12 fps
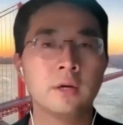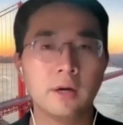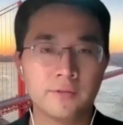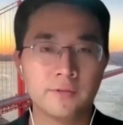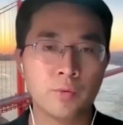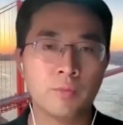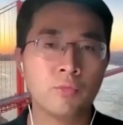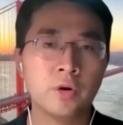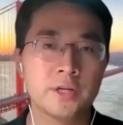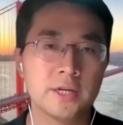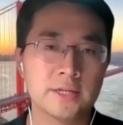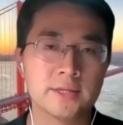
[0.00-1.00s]
of the
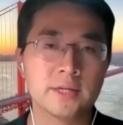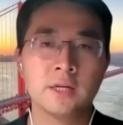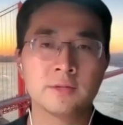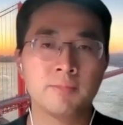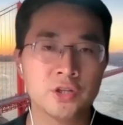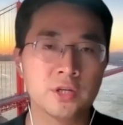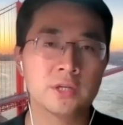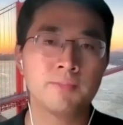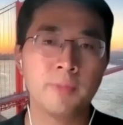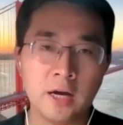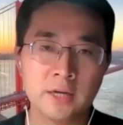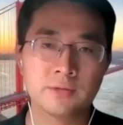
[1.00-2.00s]
remora disk as much as
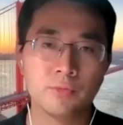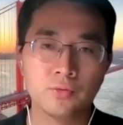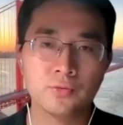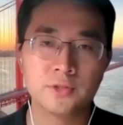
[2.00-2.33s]
possible.